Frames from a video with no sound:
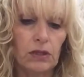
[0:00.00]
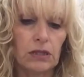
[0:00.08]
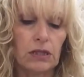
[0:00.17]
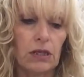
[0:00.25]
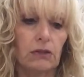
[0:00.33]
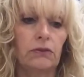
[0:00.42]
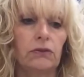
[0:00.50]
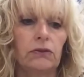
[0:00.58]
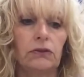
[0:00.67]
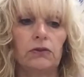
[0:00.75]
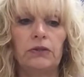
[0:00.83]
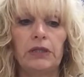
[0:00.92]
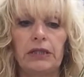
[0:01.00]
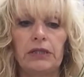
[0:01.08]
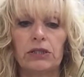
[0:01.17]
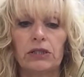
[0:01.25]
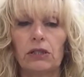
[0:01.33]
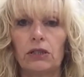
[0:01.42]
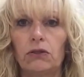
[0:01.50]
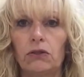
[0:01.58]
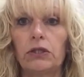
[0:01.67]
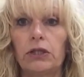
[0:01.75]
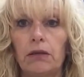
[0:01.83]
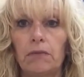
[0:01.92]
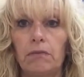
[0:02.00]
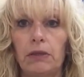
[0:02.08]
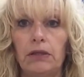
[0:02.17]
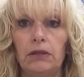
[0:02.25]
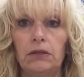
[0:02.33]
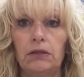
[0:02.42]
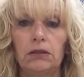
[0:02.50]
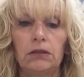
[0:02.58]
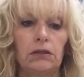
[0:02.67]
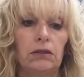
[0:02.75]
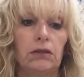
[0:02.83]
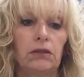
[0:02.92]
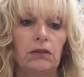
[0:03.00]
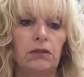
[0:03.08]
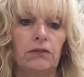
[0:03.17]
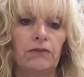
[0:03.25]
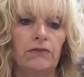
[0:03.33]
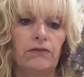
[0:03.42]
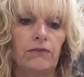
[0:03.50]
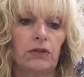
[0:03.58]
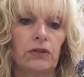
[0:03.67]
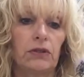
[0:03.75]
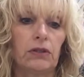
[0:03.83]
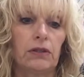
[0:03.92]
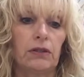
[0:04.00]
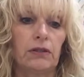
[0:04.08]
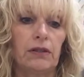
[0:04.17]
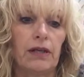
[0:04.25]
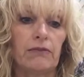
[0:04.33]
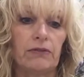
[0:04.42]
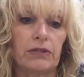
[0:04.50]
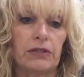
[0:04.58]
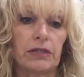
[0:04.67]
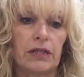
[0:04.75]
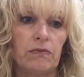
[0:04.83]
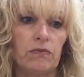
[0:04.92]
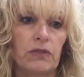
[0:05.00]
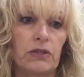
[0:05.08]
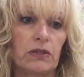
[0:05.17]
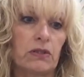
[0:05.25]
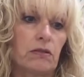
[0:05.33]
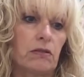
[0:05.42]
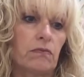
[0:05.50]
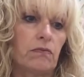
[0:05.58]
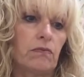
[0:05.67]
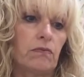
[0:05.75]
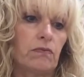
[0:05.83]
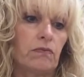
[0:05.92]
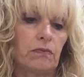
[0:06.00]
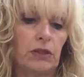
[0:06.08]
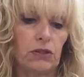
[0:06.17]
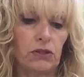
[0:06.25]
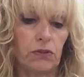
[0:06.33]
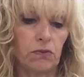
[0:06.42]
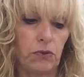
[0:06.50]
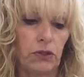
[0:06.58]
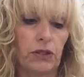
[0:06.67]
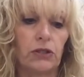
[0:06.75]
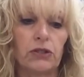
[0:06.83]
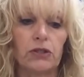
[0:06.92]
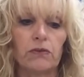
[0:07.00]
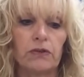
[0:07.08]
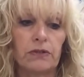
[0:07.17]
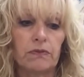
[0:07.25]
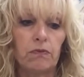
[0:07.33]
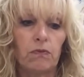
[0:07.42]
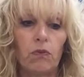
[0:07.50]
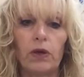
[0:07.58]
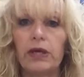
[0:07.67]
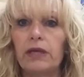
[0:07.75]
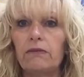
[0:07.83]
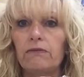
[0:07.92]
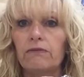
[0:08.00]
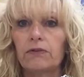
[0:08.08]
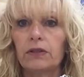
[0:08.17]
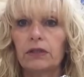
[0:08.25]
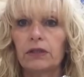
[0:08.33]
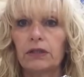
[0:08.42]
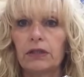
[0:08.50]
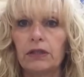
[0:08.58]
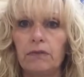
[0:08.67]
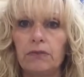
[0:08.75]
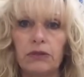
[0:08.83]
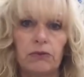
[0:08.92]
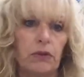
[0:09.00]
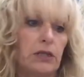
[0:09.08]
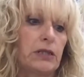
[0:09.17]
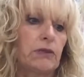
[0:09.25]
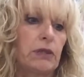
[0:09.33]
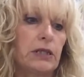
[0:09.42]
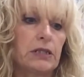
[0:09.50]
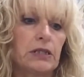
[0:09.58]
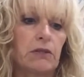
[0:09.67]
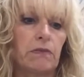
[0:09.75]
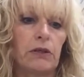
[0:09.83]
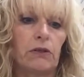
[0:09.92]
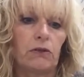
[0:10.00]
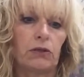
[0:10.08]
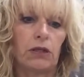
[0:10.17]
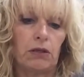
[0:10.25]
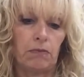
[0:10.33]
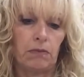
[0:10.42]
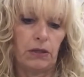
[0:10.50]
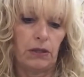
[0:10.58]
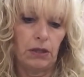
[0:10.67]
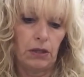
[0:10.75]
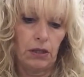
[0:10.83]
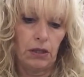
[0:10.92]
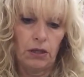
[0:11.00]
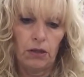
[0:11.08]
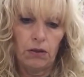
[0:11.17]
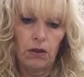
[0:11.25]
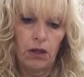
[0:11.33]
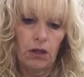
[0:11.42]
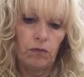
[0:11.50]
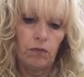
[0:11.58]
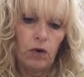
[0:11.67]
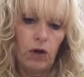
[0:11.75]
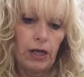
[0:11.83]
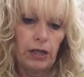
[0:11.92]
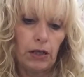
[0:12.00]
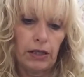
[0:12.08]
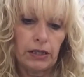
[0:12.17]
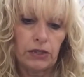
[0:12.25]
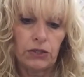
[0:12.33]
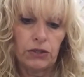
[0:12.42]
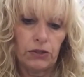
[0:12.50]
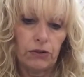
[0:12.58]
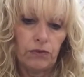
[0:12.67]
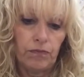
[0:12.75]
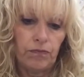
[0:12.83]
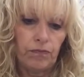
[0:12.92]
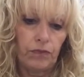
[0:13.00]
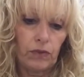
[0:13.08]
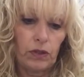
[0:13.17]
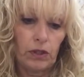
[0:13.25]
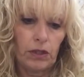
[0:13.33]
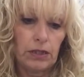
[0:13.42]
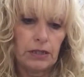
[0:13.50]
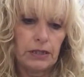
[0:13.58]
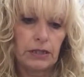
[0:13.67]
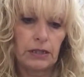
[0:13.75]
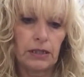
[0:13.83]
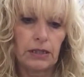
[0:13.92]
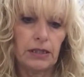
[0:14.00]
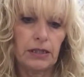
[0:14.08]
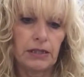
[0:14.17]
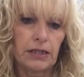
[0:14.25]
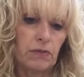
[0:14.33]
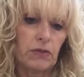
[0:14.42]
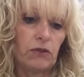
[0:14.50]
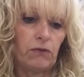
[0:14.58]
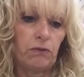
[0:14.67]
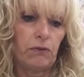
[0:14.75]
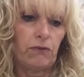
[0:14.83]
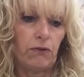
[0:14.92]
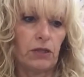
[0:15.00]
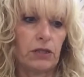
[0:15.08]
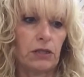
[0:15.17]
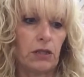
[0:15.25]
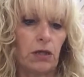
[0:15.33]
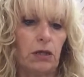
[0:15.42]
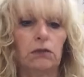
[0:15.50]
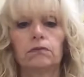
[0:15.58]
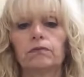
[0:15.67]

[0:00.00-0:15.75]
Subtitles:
So you need an odd number of lavender stems, because what you're going to do is weave in between, so it needs to be an odd number. And what I like to do is clean the stems off before I start.